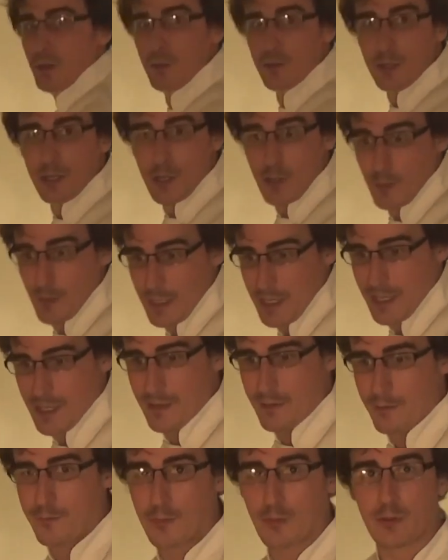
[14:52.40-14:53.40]
uno
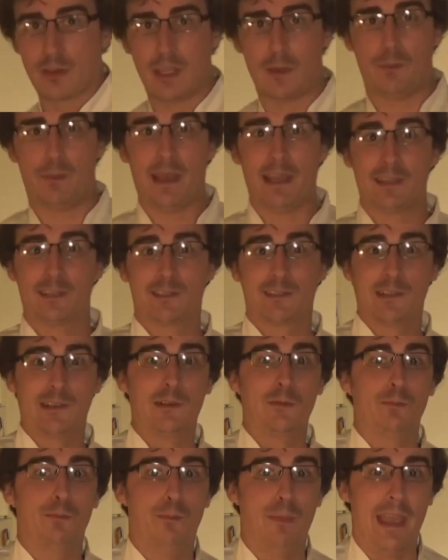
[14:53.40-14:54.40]
for the
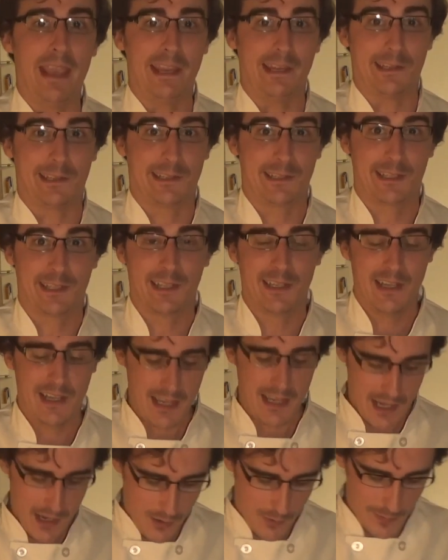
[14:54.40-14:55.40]
pesto based.
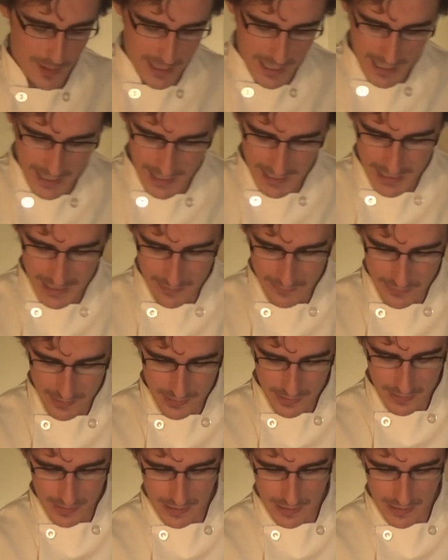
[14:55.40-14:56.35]
We have